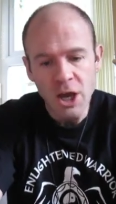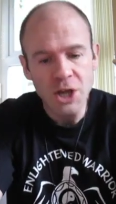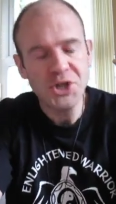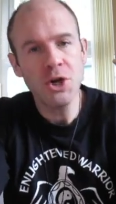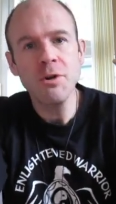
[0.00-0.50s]

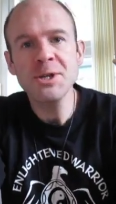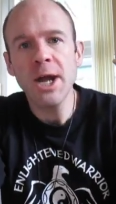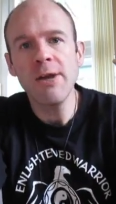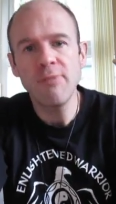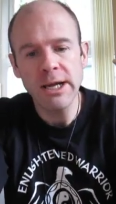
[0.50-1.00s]
As soon as
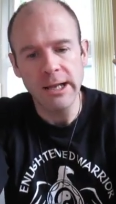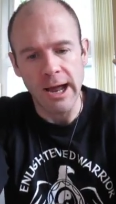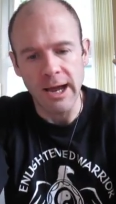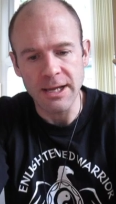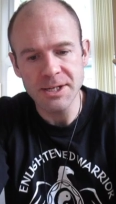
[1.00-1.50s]
I
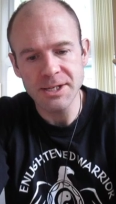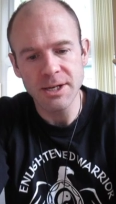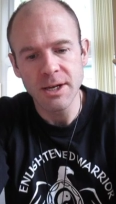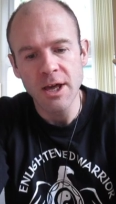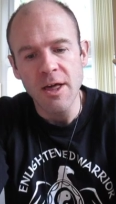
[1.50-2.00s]
realised